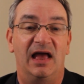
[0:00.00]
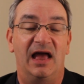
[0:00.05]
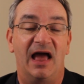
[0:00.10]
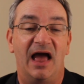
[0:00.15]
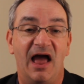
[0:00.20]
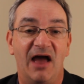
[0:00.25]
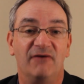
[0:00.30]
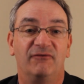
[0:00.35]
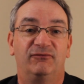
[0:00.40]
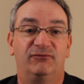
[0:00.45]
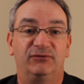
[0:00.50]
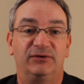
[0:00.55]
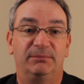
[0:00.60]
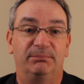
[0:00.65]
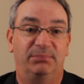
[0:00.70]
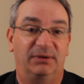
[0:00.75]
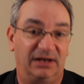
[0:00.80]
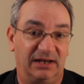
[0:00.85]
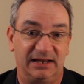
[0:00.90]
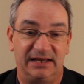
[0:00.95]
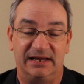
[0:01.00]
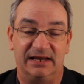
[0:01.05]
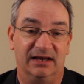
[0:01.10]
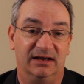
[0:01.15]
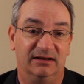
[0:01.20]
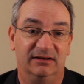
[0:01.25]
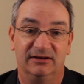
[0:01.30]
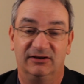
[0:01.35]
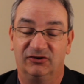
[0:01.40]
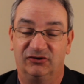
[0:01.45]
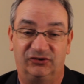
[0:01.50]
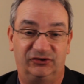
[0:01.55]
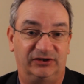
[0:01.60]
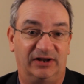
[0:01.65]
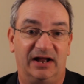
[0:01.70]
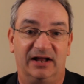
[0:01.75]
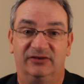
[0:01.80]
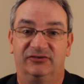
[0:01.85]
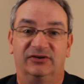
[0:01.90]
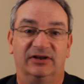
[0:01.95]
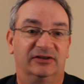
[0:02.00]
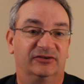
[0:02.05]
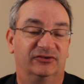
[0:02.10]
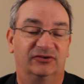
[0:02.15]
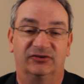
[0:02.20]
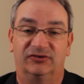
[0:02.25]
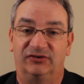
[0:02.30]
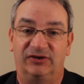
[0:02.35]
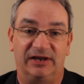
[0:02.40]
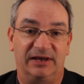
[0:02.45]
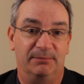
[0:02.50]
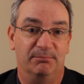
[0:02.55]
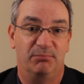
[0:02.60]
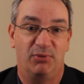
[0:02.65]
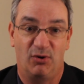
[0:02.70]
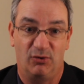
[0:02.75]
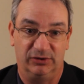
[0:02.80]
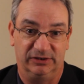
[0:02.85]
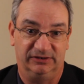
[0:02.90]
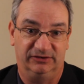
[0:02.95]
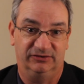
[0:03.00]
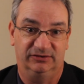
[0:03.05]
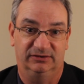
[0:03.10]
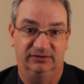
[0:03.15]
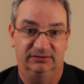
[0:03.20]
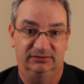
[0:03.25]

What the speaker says: every player starts at the same point.